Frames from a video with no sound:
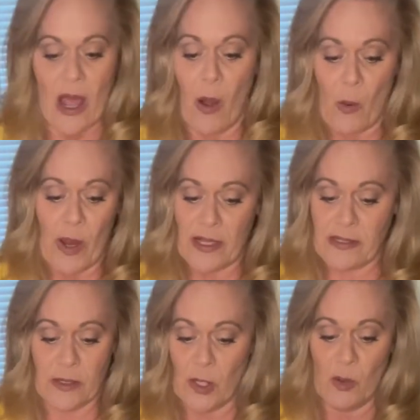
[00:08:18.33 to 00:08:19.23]
Oh, it's
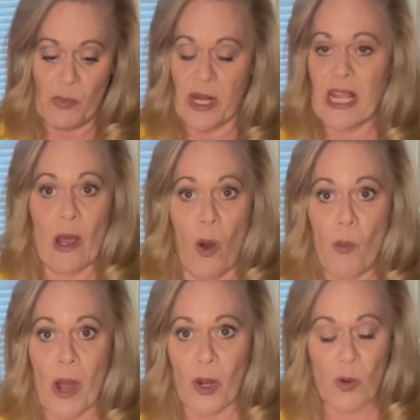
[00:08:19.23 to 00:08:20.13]
cute, but oh
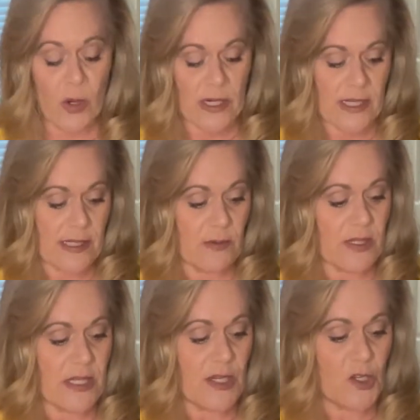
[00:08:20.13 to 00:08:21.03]
my goodness, it
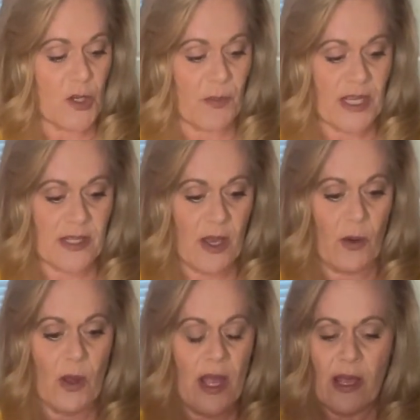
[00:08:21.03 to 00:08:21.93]
was itching me.
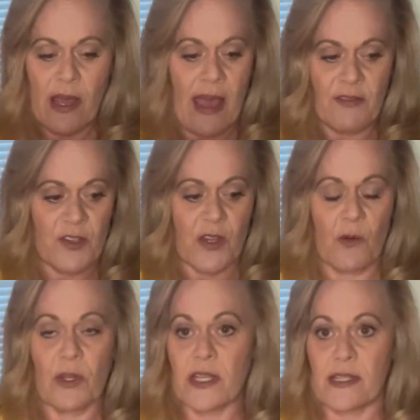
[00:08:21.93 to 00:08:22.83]
So I've just got
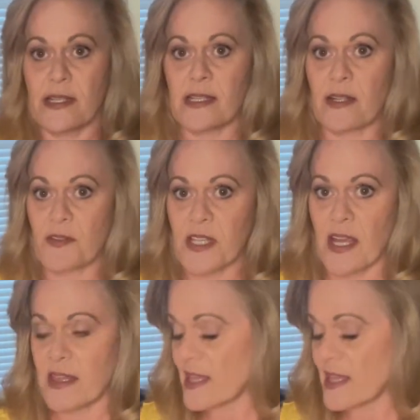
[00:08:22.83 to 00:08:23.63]
really sensitive skin.